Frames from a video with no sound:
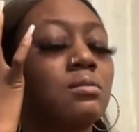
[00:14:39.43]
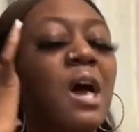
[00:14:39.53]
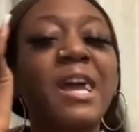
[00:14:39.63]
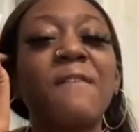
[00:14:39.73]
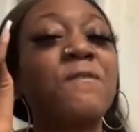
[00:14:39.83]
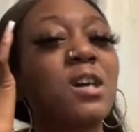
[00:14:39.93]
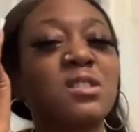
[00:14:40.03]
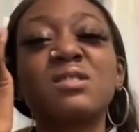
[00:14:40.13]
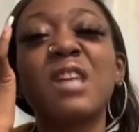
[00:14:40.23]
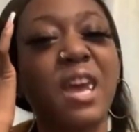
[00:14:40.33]
I can't fucking
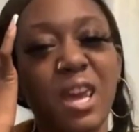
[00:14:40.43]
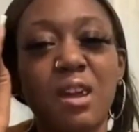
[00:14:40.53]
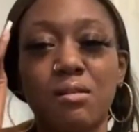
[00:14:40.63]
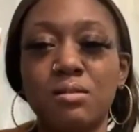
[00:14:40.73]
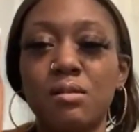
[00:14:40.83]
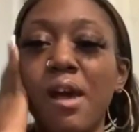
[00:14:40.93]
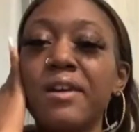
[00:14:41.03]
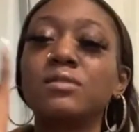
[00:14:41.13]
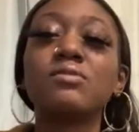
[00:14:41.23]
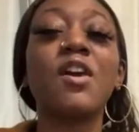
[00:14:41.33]
stand Aries.
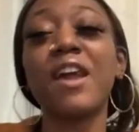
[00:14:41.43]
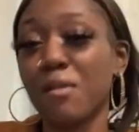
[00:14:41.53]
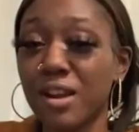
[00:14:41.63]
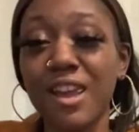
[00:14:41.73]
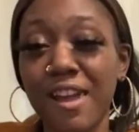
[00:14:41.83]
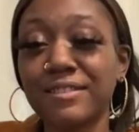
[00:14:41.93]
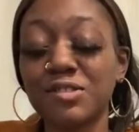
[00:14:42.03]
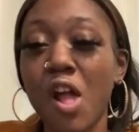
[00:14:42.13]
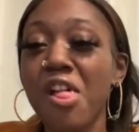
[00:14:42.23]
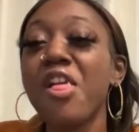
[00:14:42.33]
They're arrogant.
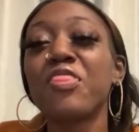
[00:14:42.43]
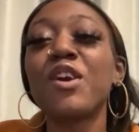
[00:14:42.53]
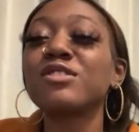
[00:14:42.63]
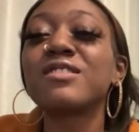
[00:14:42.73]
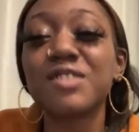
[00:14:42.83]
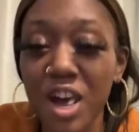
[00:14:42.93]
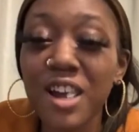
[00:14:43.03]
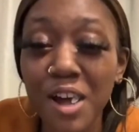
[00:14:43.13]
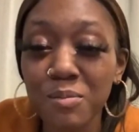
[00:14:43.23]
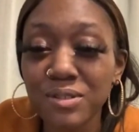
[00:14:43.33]
They're stuck
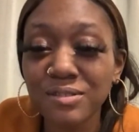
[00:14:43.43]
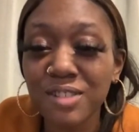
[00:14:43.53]
up.